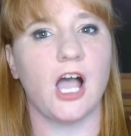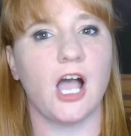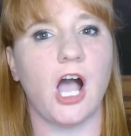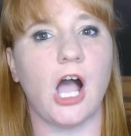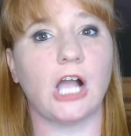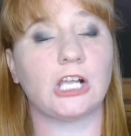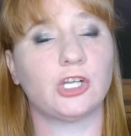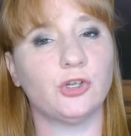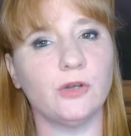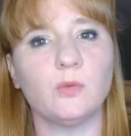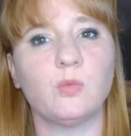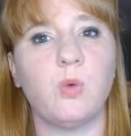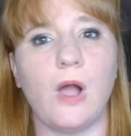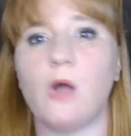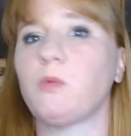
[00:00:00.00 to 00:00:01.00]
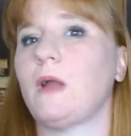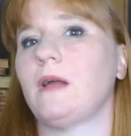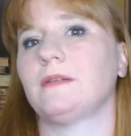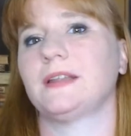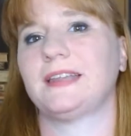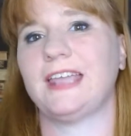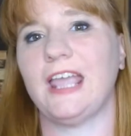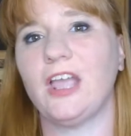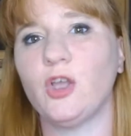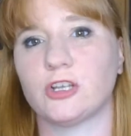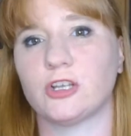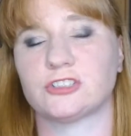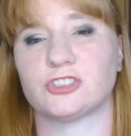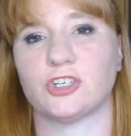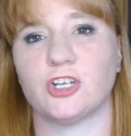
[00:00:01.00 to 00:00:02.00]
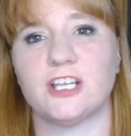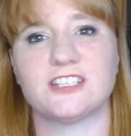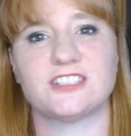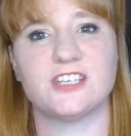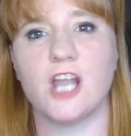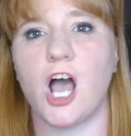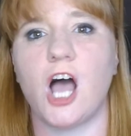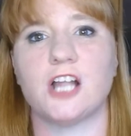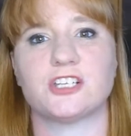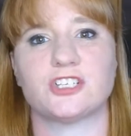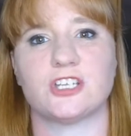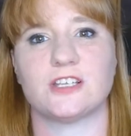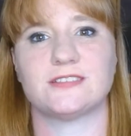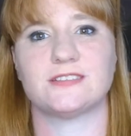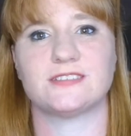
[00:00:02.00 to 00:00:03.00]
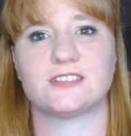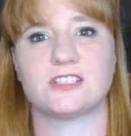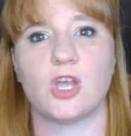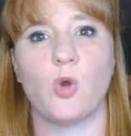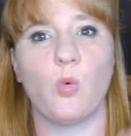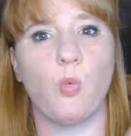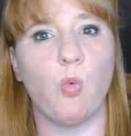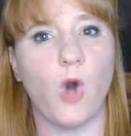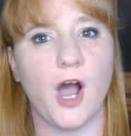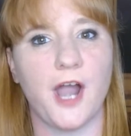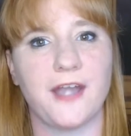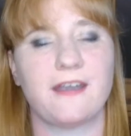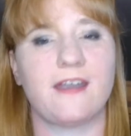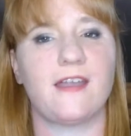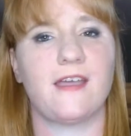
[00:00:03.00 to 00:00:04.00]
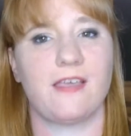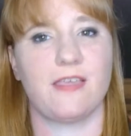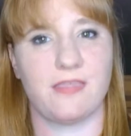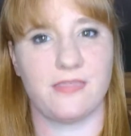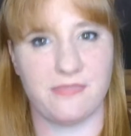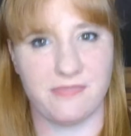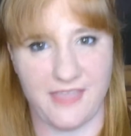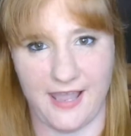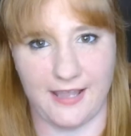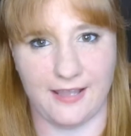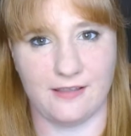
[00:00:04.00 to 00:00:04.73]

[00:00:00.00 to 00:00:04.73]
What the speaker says: a good, well-rounded character is not just one thing.